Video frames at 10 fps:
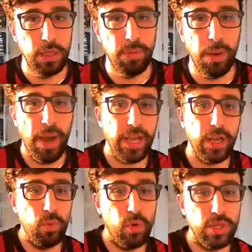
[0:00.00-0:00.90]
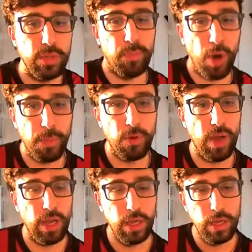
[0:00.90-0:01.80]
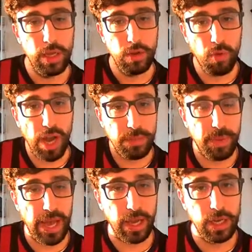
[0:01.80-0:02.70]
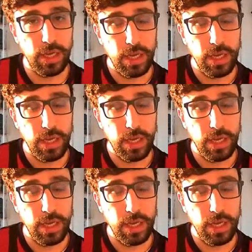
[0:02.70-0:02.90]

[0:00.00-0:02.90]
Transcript: But Michael was a proper right back.